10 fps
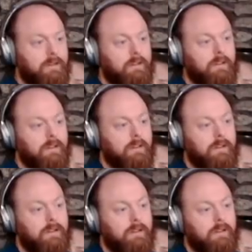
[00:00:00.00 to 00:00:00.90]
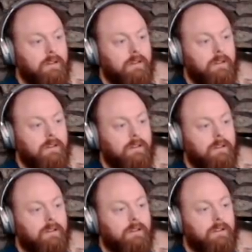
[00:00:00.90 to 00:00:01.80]

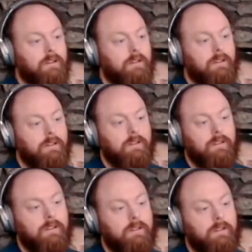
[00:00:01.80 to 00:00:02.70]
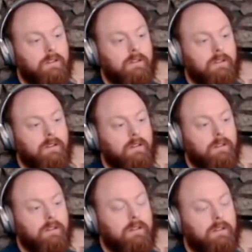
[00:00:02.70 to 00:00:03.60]

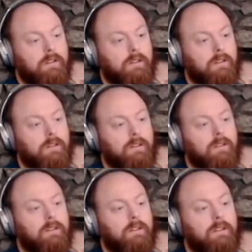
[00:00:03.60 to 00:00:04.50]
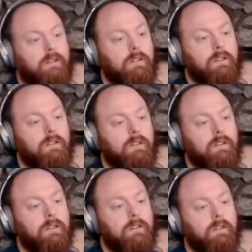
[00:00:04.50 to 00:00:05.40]

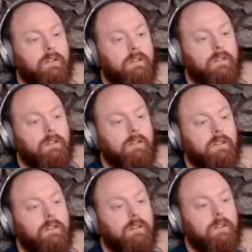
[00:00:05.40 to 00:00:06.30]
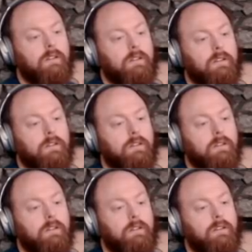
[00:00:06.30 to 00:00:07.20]

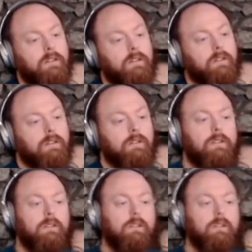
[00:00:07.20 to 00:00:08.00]
This person isn't speaking.